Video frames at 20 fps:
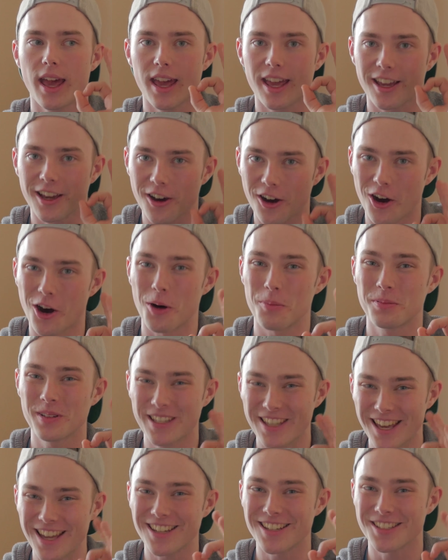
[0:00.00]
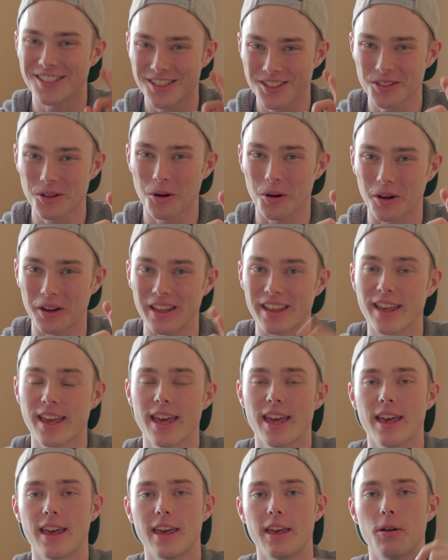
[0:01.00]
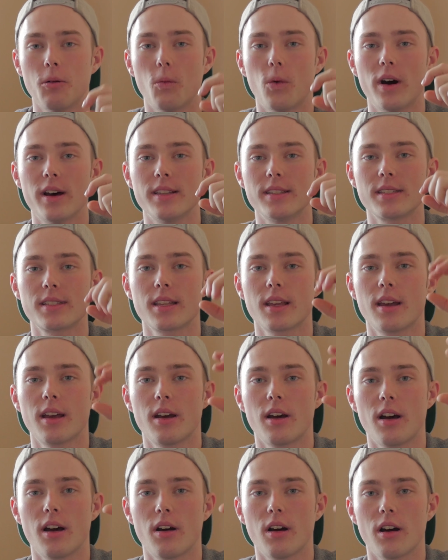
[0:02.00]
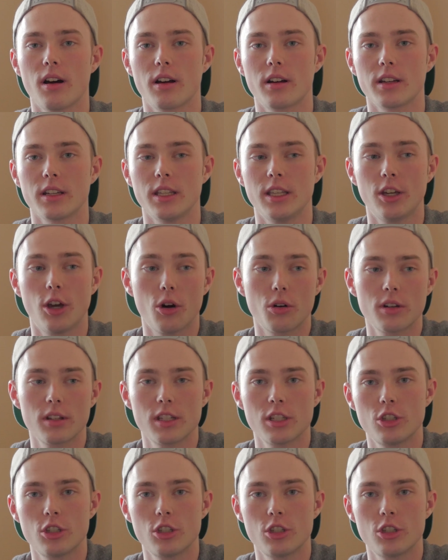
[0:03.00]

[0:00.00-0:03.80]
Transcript: a complicated story. It was go to the